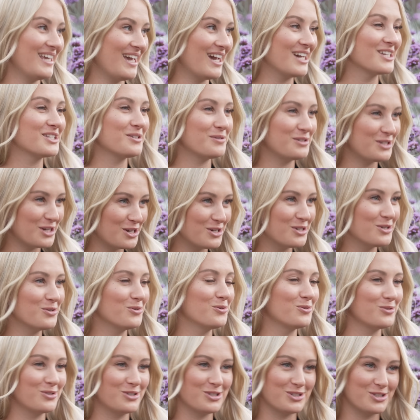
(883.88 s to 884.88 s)
Yes, we don't
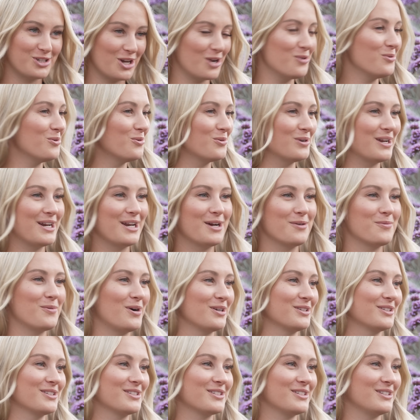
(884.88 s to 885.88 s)
all just go all in at
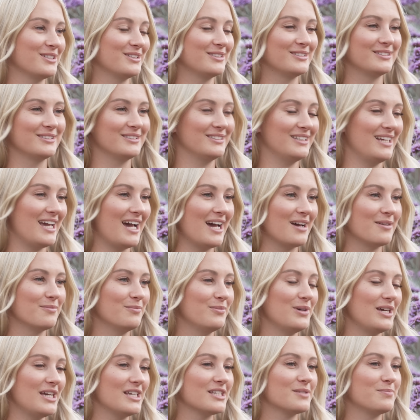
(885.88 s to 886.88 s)
once. And,
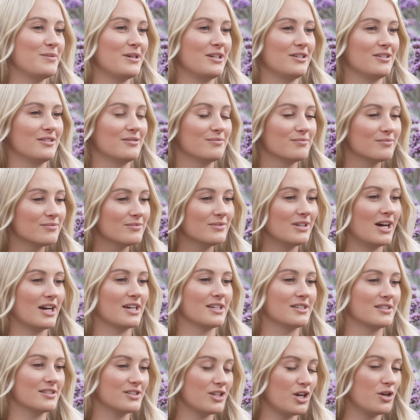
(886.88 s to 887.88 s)
but it's been
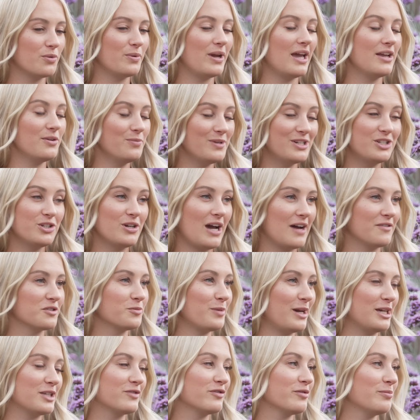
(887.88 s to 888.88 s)
nice. So we do have
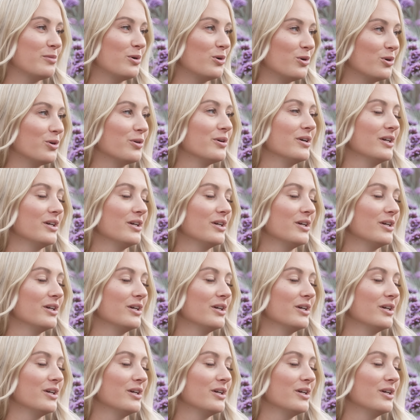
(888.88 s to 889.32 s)
space for more.